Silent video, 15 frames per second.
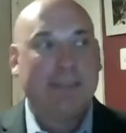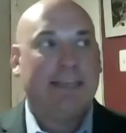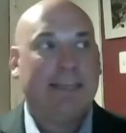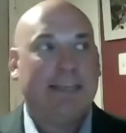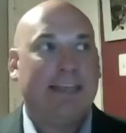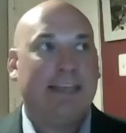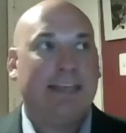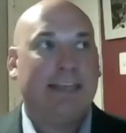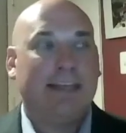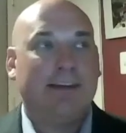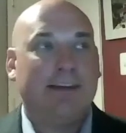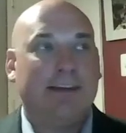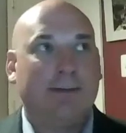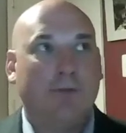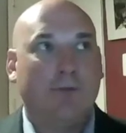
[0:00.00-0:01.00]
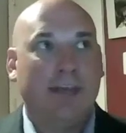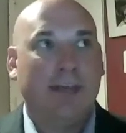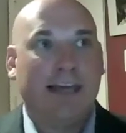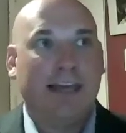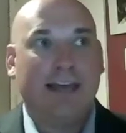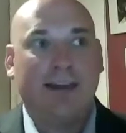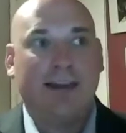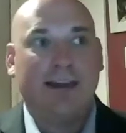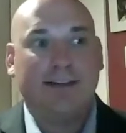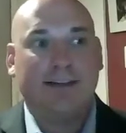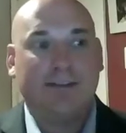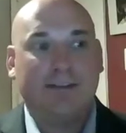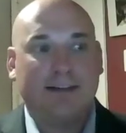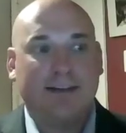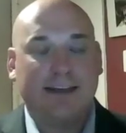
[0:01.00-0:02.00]
And we had
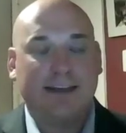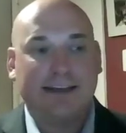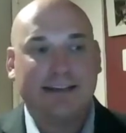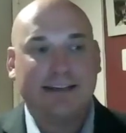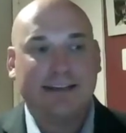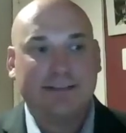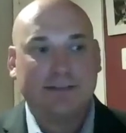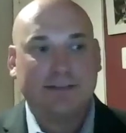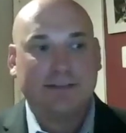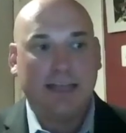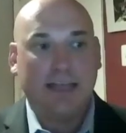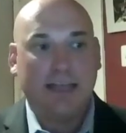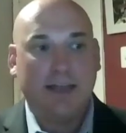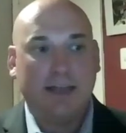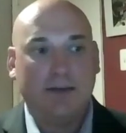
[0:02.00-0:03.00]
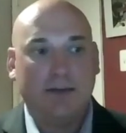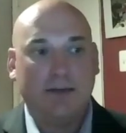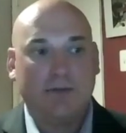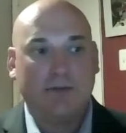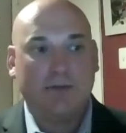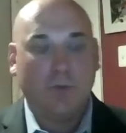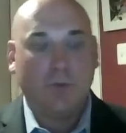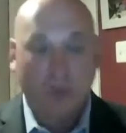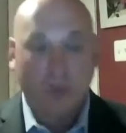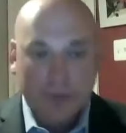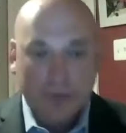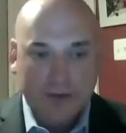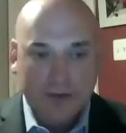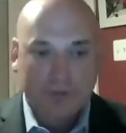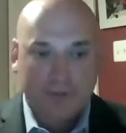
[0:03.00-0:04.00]
a
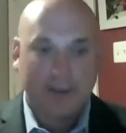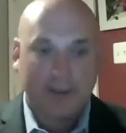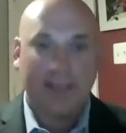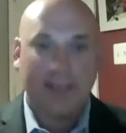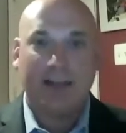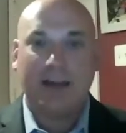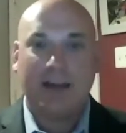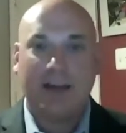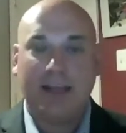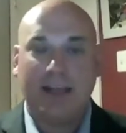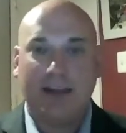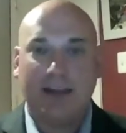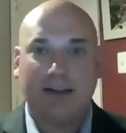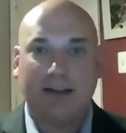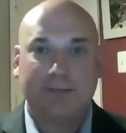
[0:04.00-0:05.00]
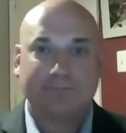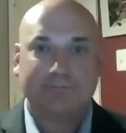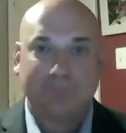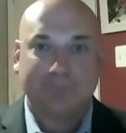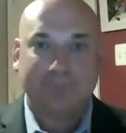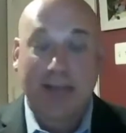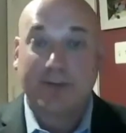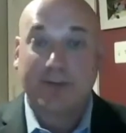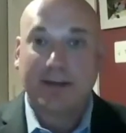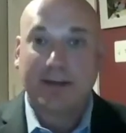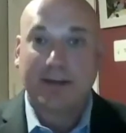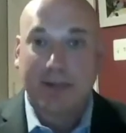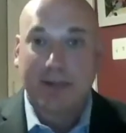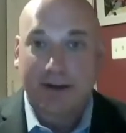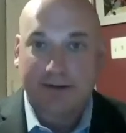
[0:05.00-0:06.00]
woman and a African
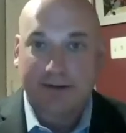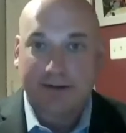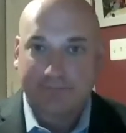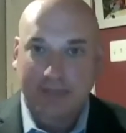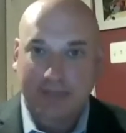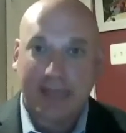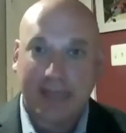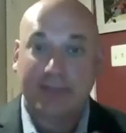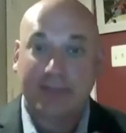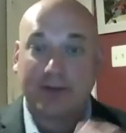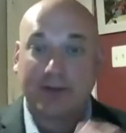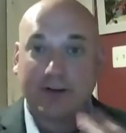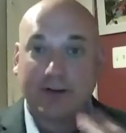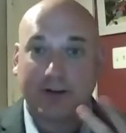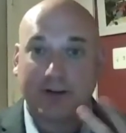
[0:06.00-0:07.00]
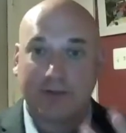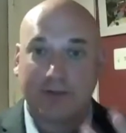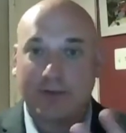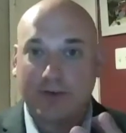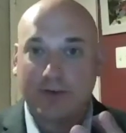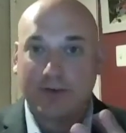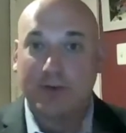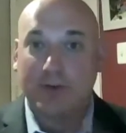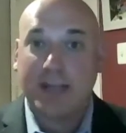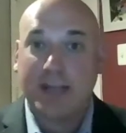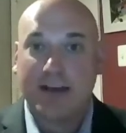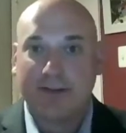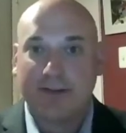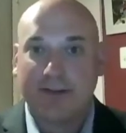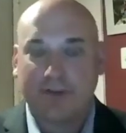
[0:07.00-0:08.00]
American as our two
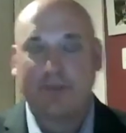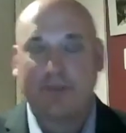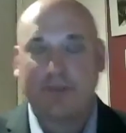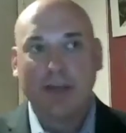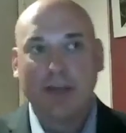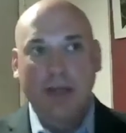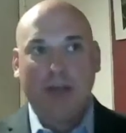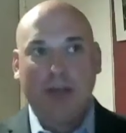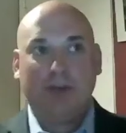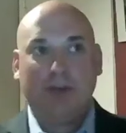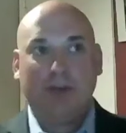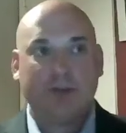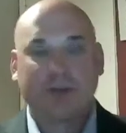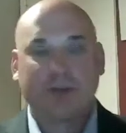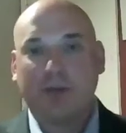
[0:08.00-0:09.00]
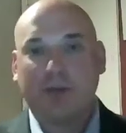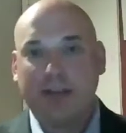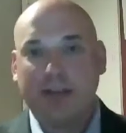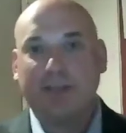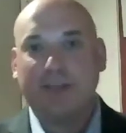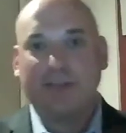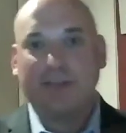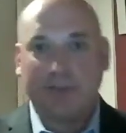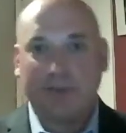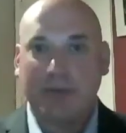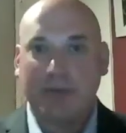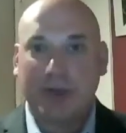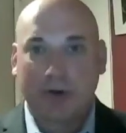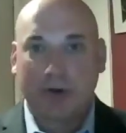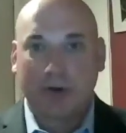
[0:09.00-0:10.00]
candidates, because usually what it is the
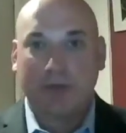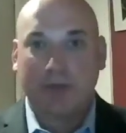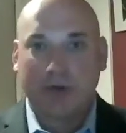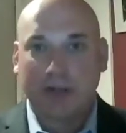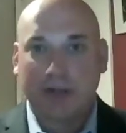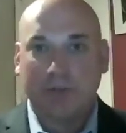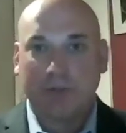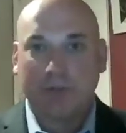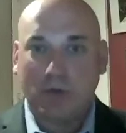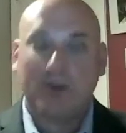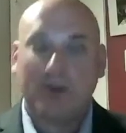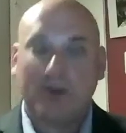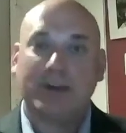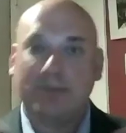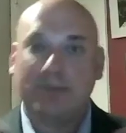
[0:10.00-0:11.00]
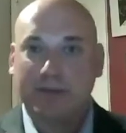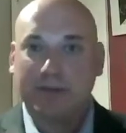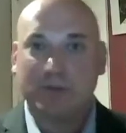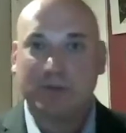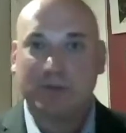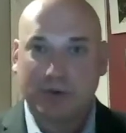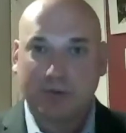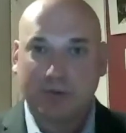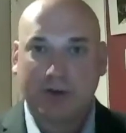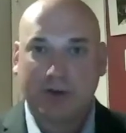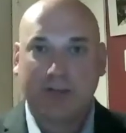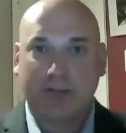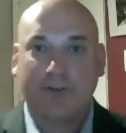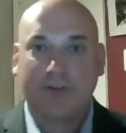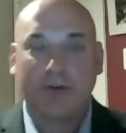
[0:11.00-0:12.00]
minority party gets one and the majority party
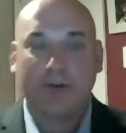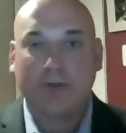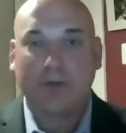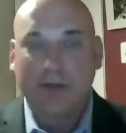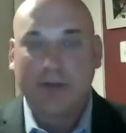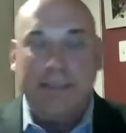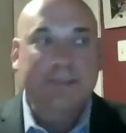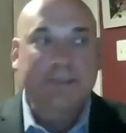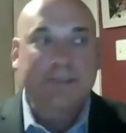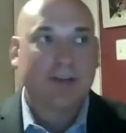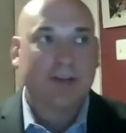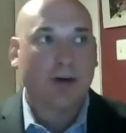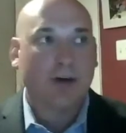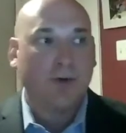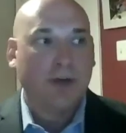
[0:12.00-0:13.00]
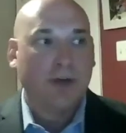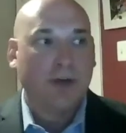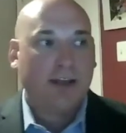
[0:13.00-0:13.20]
gets two. And so